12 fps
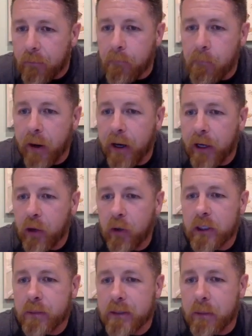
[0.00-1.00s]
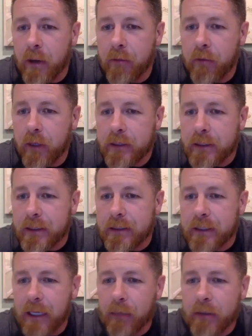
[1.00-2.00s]
Merry Christmas. I'm on Valencia's
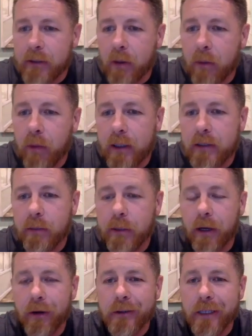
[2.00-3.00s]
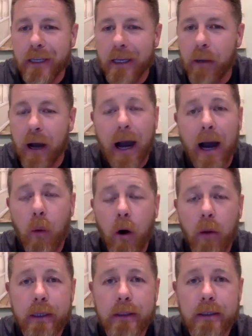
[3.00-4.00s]
team and so blessed to be on her team. I
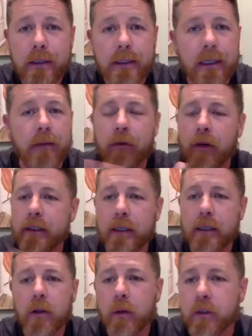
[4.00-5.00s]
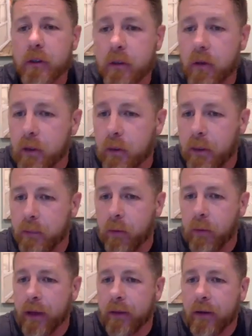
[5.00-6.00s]
want BTC. Valencia, look what you're doing to people,
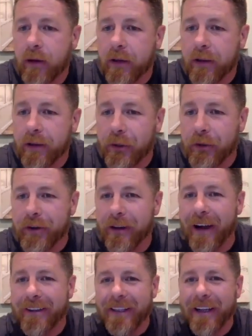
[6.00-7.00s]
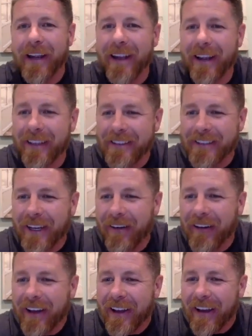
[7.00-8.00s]
man. You're out there.
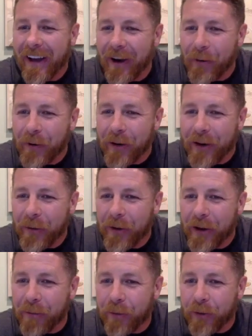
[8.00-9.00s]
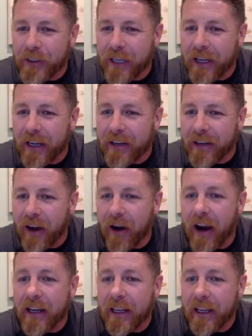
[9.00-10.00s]
So we appreciate it. All
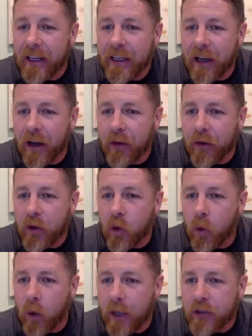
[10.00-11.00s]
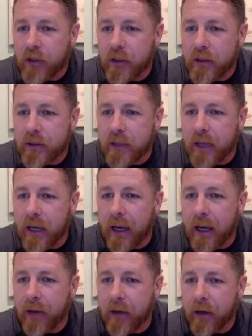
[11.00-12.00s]
right. Any other questions
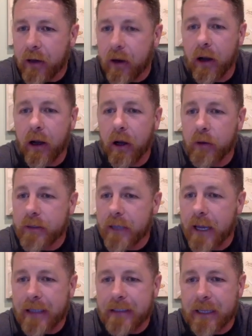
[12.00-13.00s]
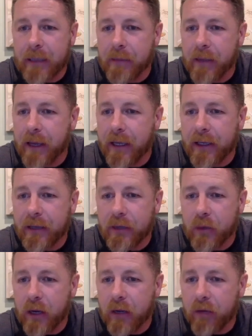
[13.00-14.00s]
that are here? Jose, same thing. He is
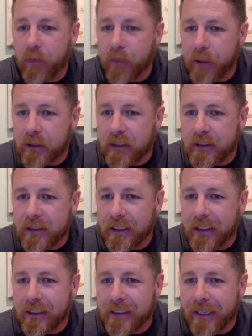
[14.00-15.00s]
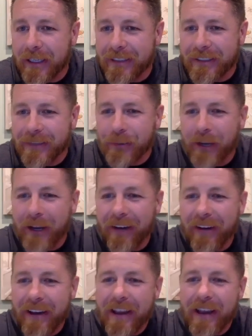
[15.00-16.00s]
ready for BTC, he says as well.